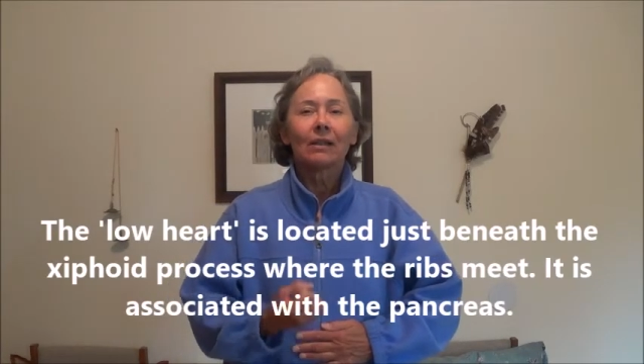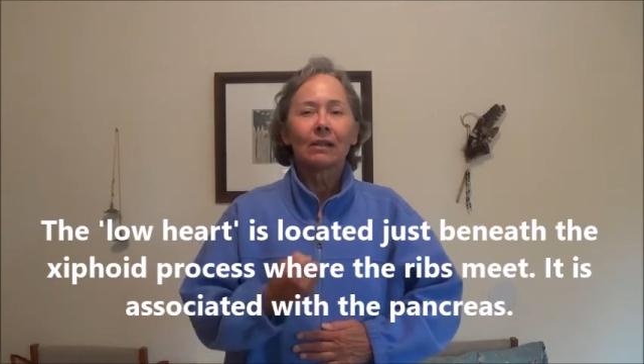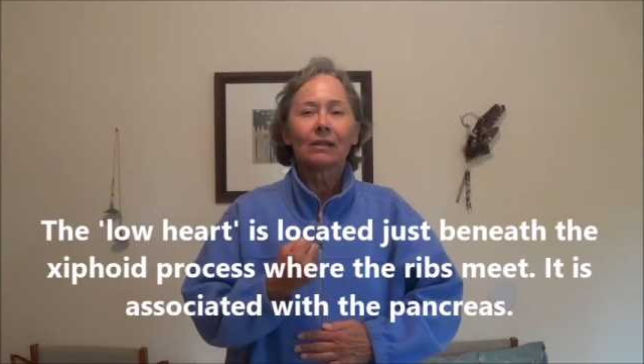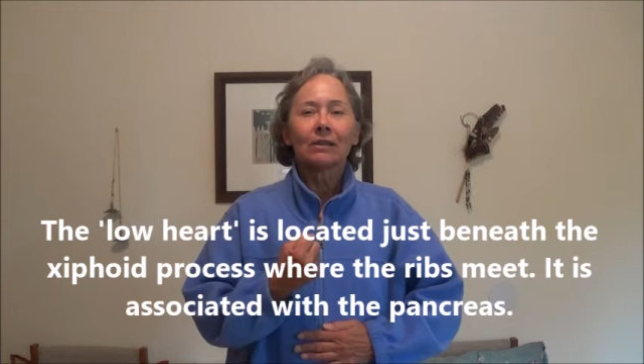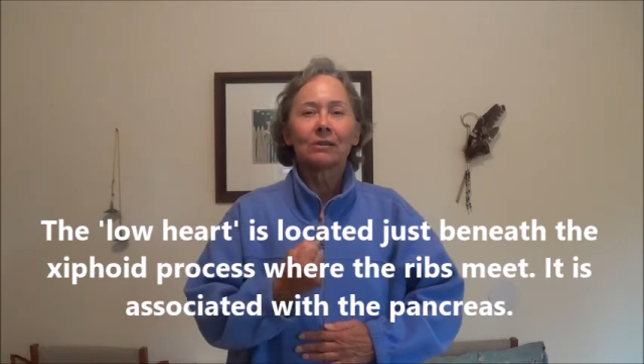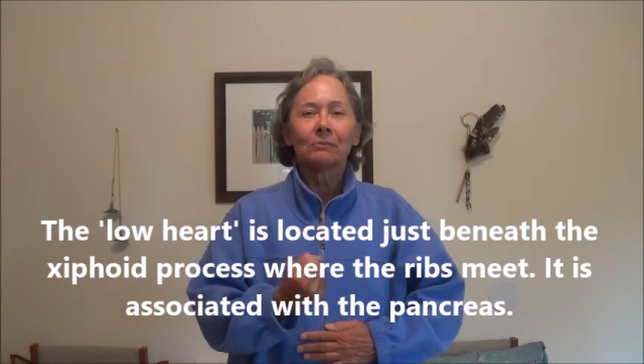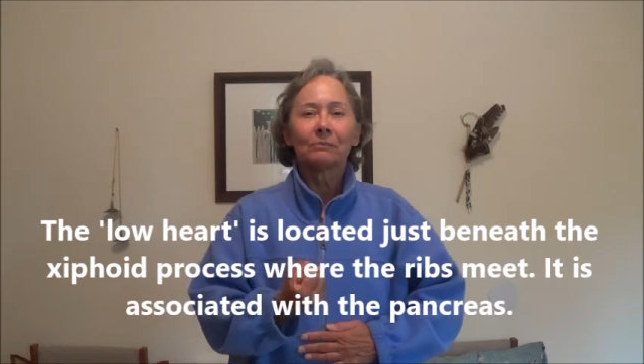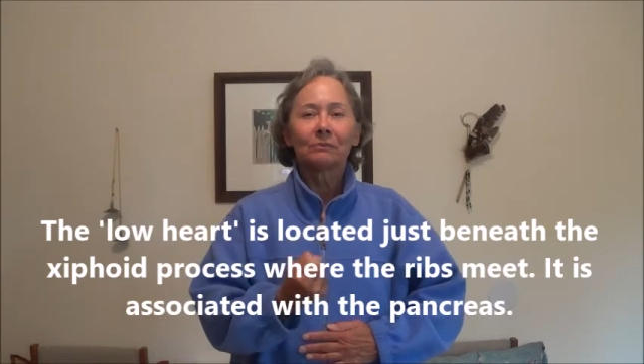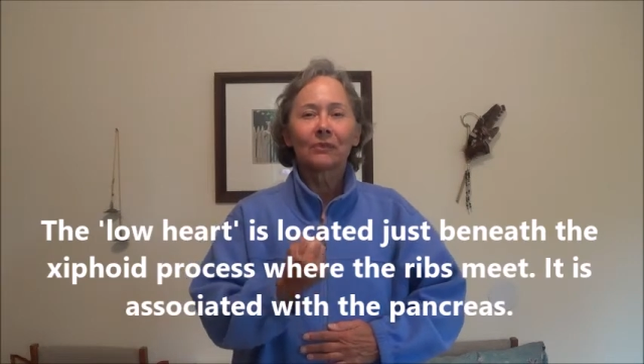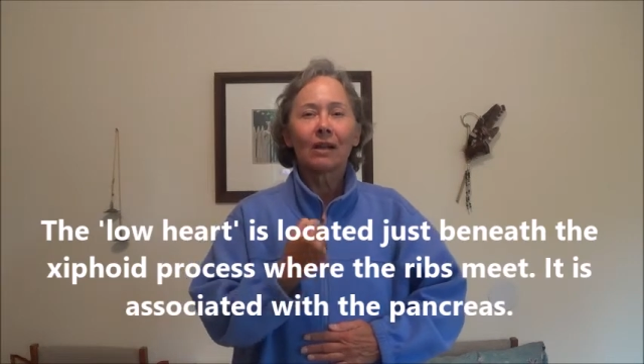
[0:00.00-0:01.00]

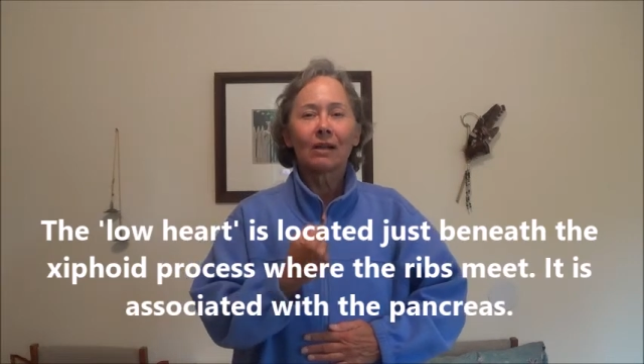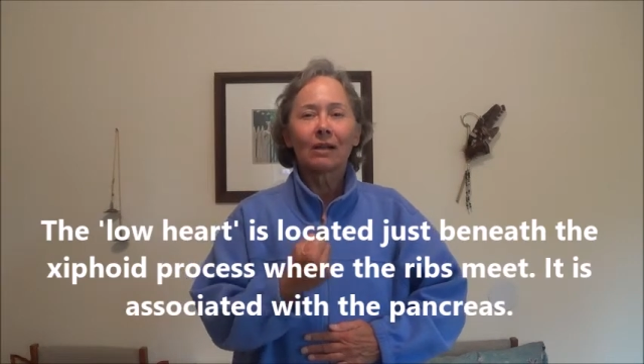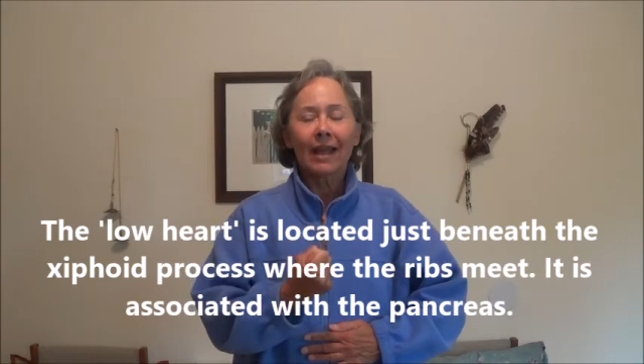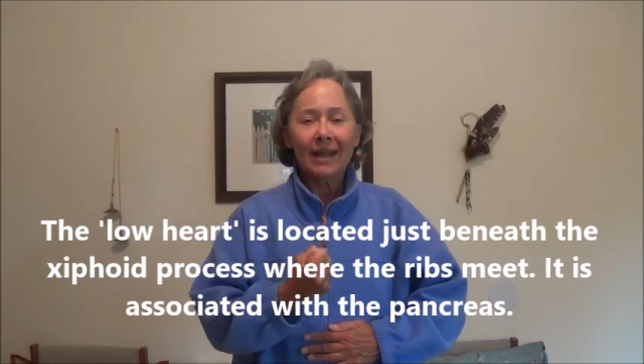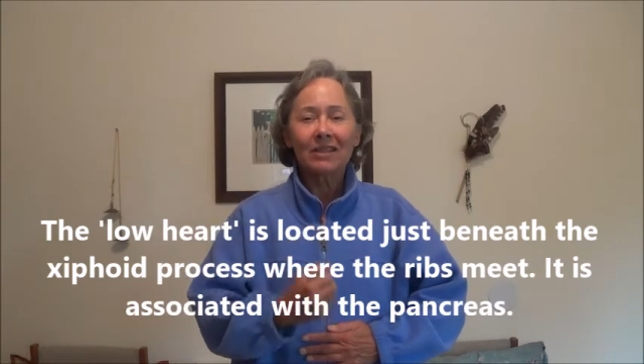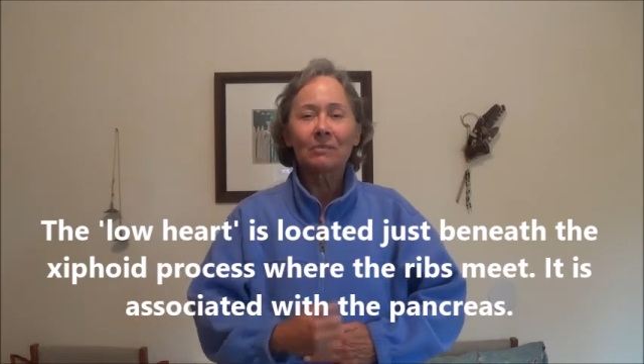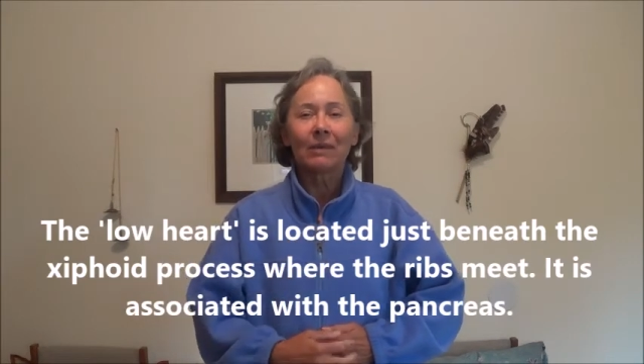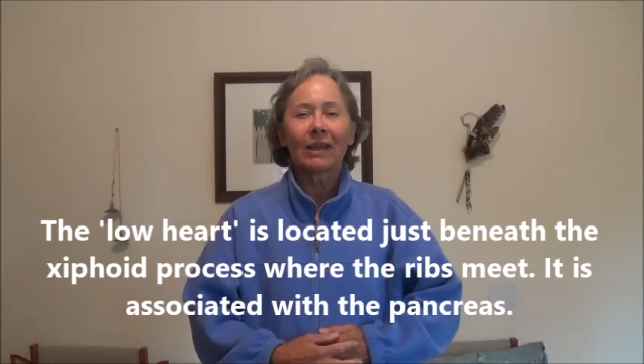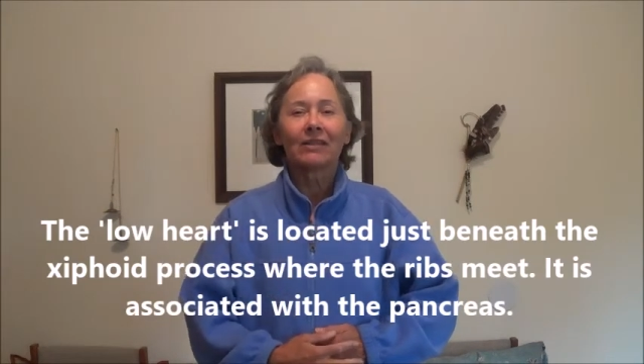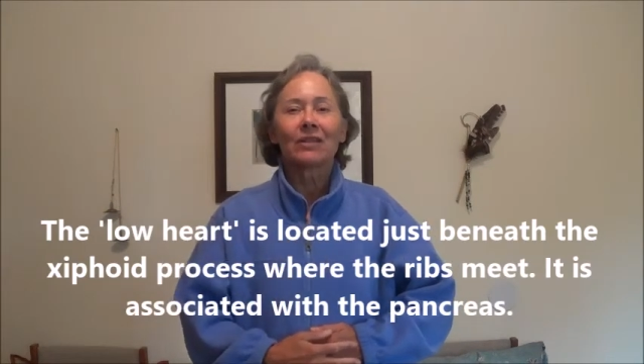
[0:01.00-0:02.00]
um,
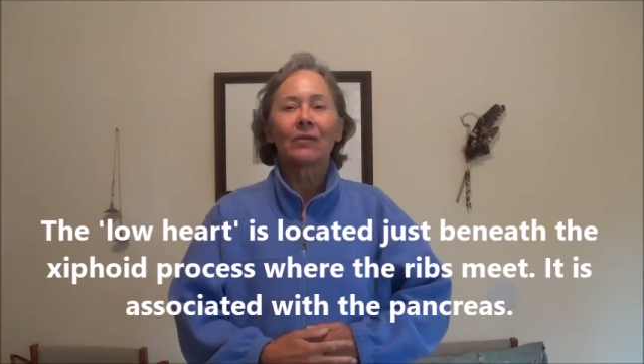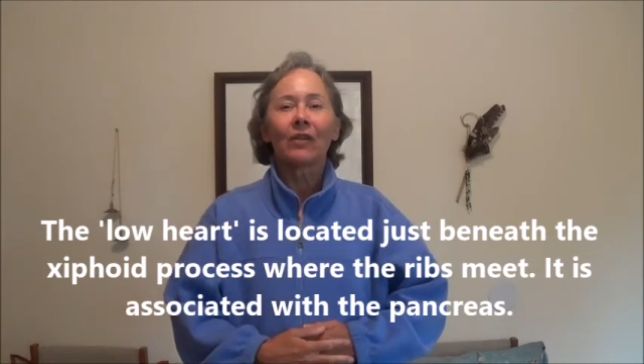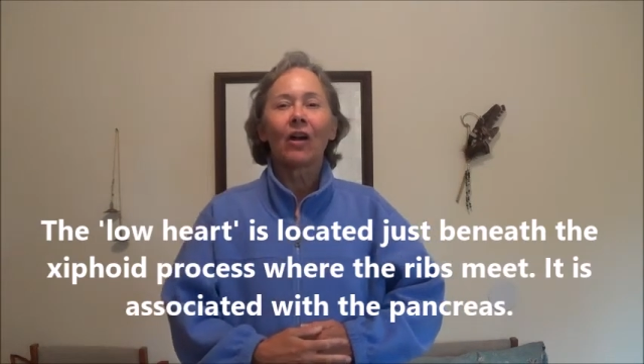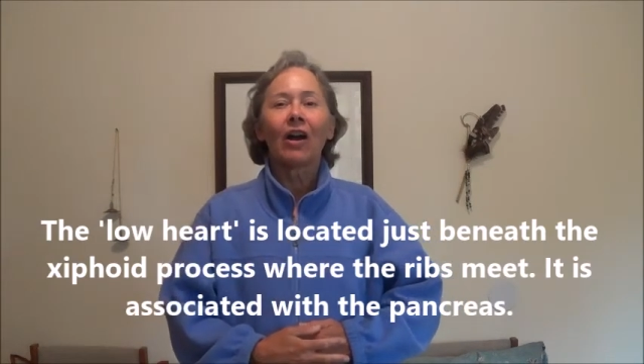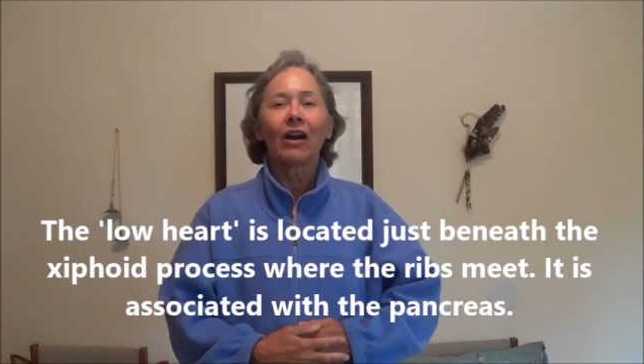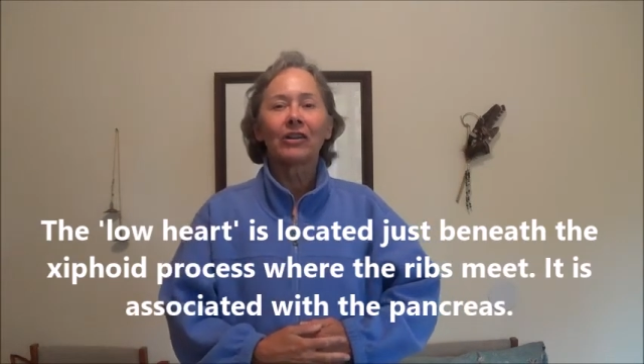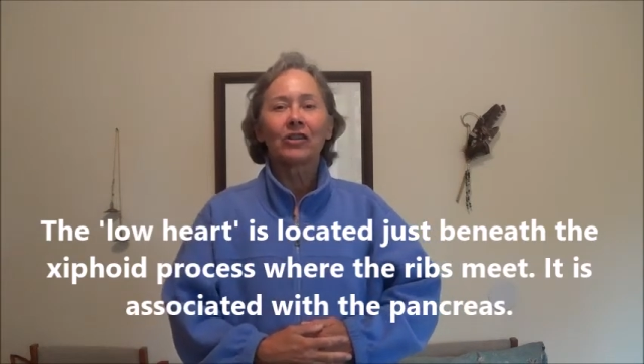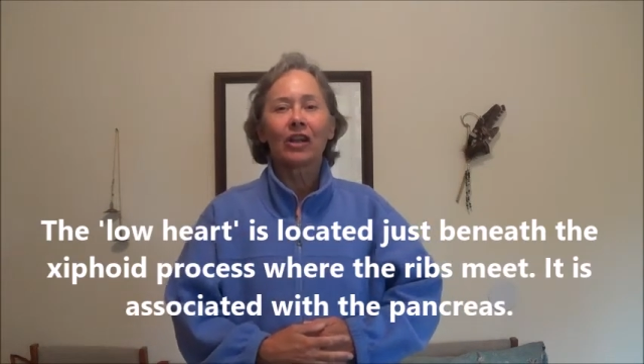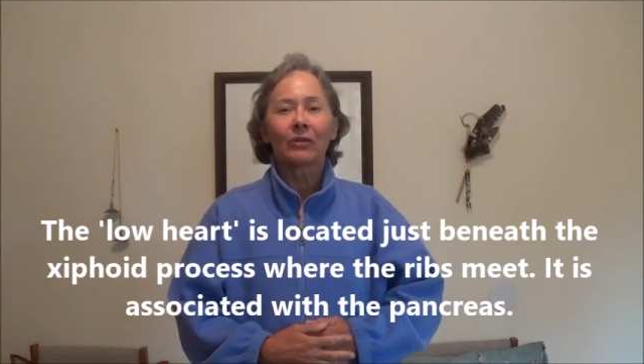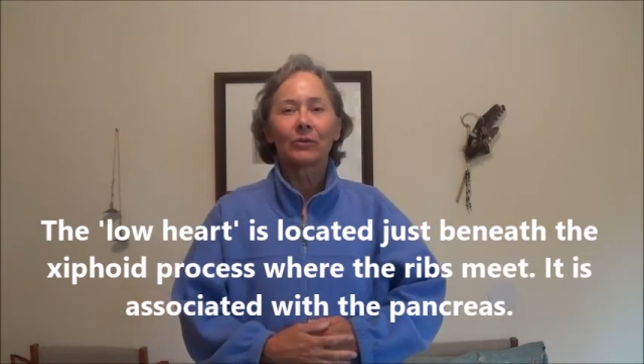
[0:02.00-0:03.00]
aspects of the heart
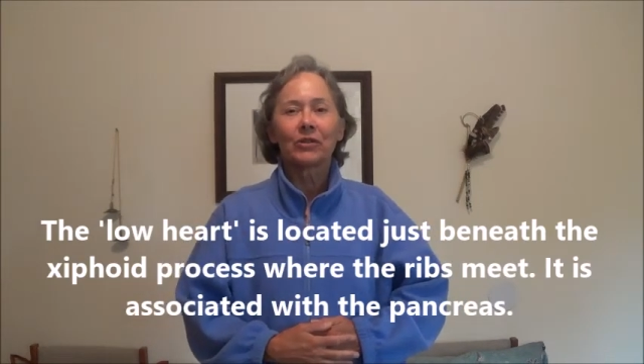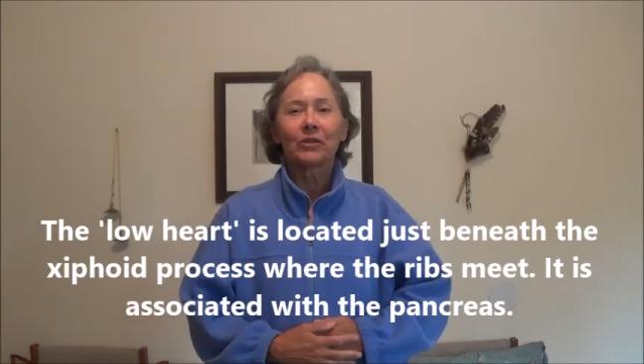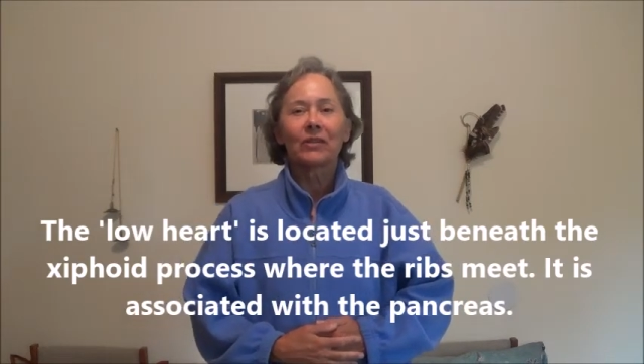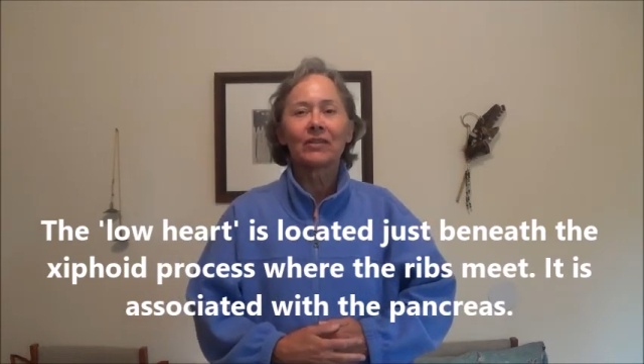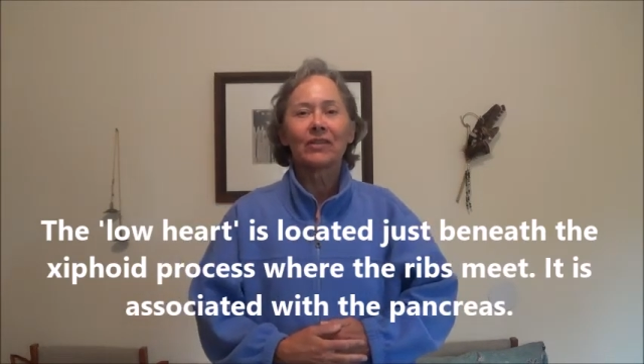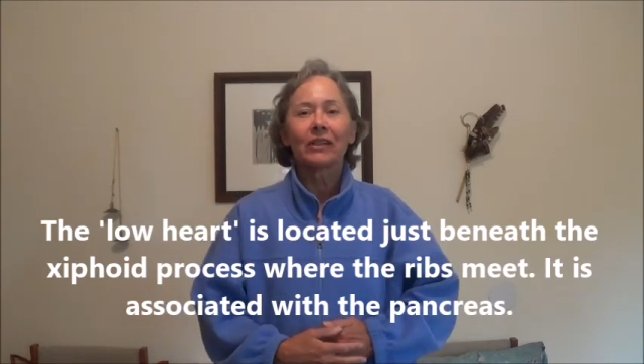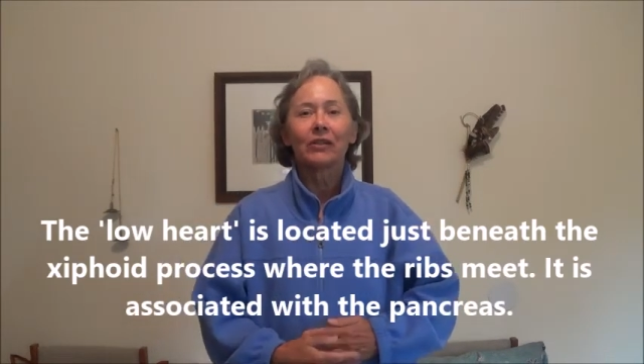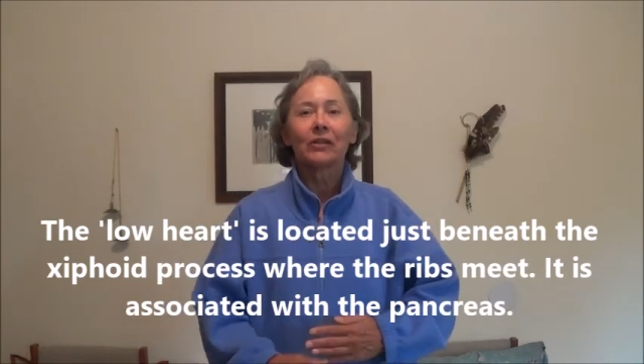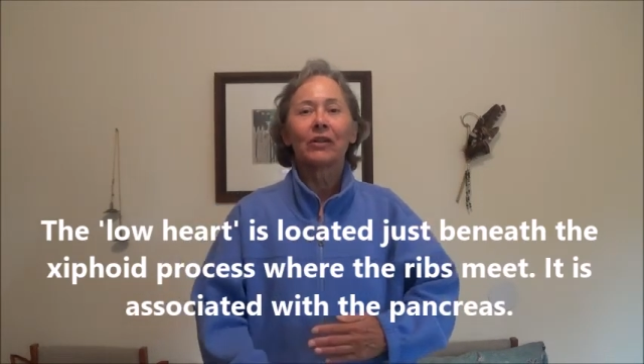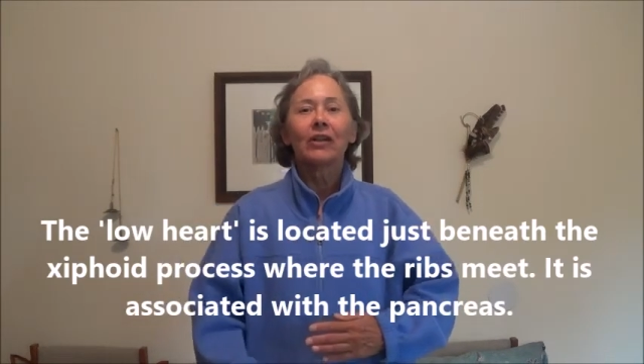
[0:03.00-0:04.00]
chakra to consider,